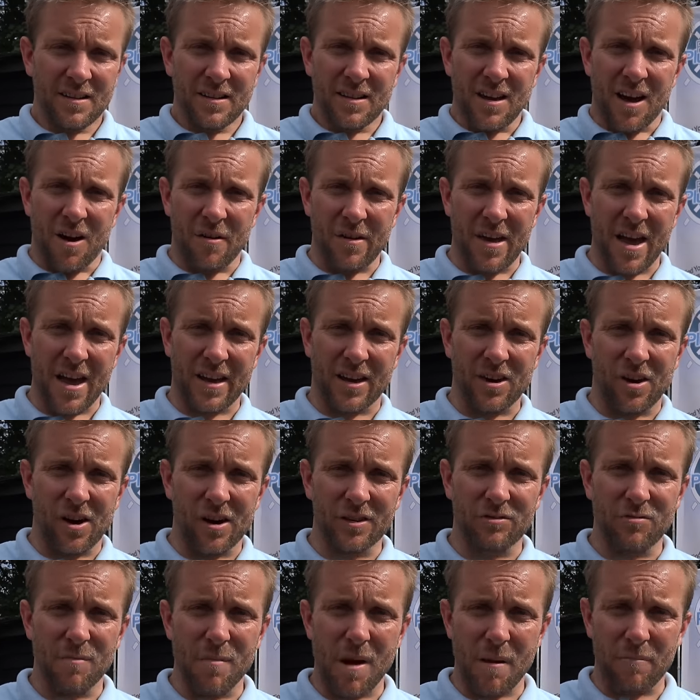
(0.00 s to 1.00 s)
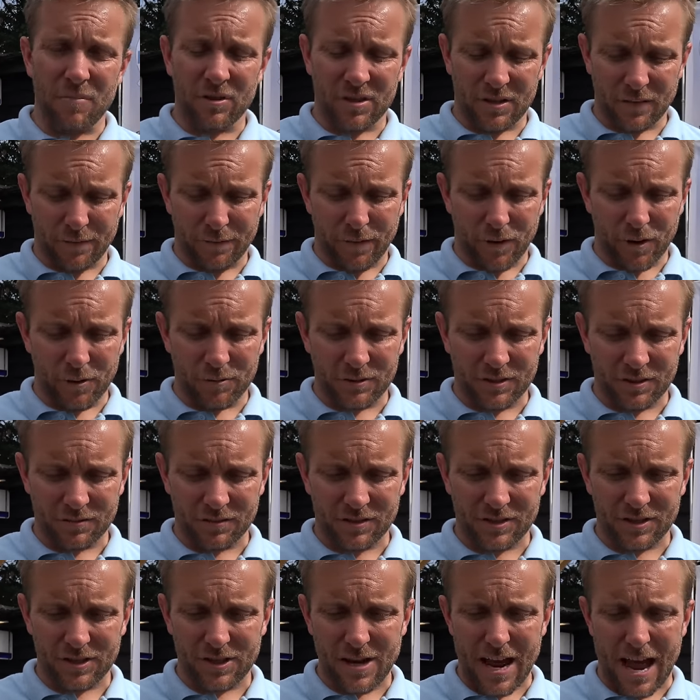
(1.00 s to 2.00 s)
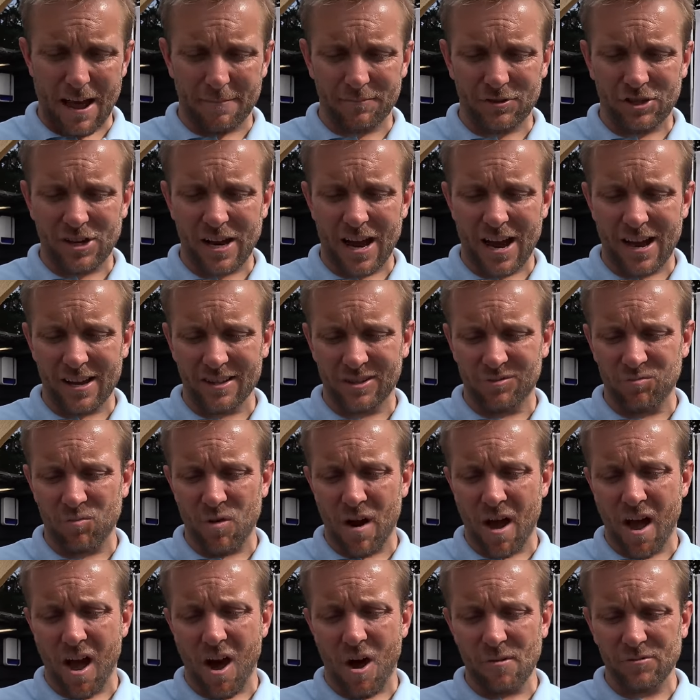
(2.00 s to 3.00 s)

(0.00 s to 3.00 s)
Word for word: Oh yeah, guys, remember to follow us on Snapchat as well.